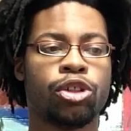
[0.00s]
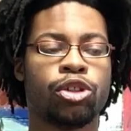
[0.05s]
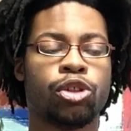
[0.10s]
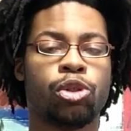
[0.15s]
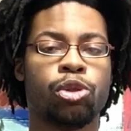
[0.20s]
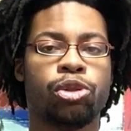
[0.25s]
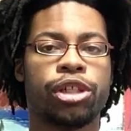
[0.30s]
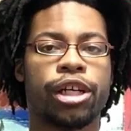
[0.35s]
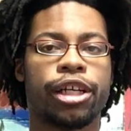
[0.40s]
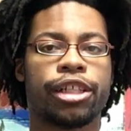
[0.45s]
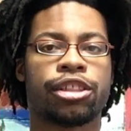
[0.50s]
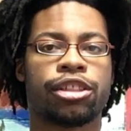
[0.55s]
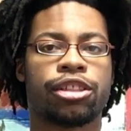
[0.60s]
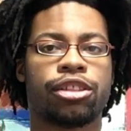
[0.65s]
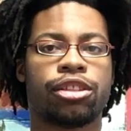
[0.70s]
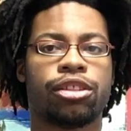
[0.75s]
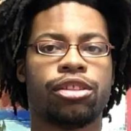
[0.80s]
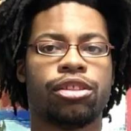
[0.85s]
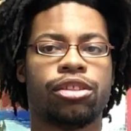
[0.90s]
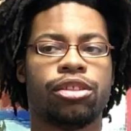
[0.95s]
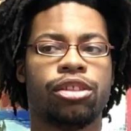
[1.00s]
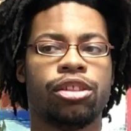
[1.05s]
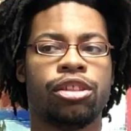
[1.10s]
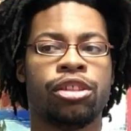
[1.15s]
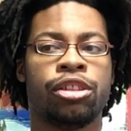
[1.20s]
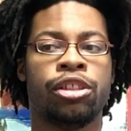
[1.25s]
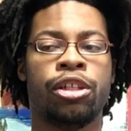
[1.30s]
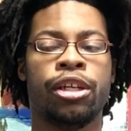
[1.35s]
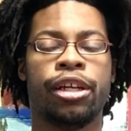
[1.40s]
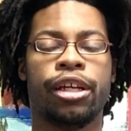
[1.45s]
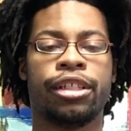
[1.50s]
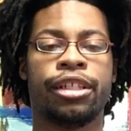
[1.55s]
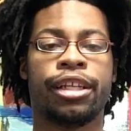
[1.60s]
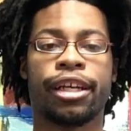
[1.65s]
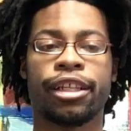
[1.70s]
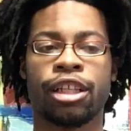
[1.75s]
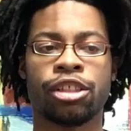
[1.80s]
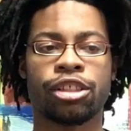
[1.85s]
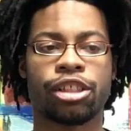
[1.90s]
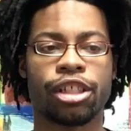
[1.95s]
to just
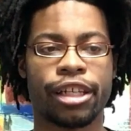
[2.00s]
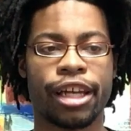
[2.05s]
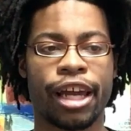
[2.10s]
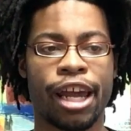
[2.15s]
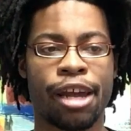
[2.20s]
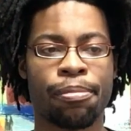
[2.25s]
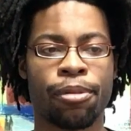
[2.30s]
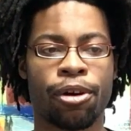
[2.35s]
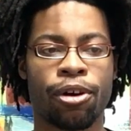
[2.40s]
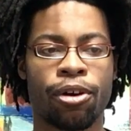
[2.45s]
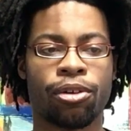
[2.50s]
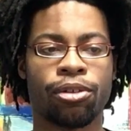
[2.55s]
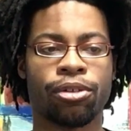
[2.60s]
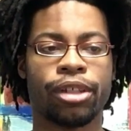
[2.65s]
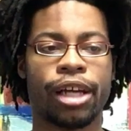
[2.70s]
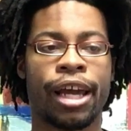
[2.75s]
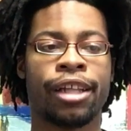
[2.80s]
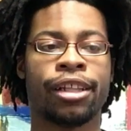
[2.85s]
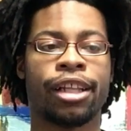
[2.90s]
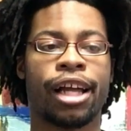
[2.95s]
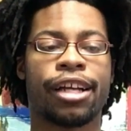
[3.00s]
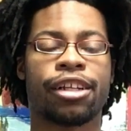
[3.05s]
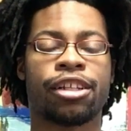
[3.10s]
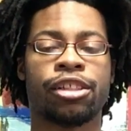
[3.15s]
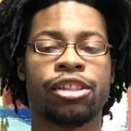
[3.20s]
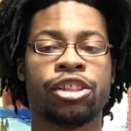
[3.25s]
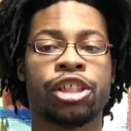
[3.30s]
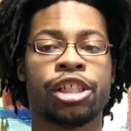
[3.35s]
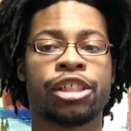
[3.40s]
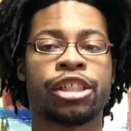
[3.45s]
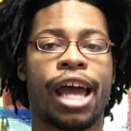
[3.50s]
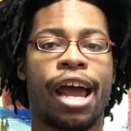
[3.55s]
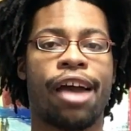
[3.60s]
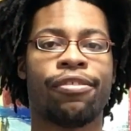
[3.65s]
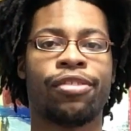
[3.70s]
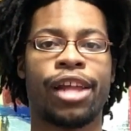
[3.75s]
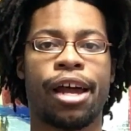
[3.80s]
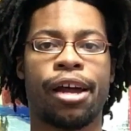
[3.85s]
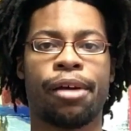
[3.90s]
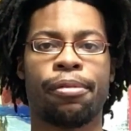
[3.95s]
get into game mode and like just
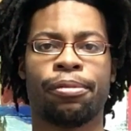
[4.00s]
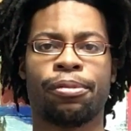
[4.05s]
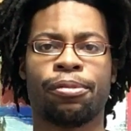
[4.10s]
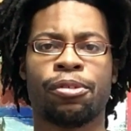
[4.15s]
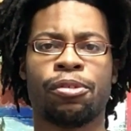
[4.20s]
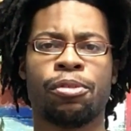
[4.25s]
have that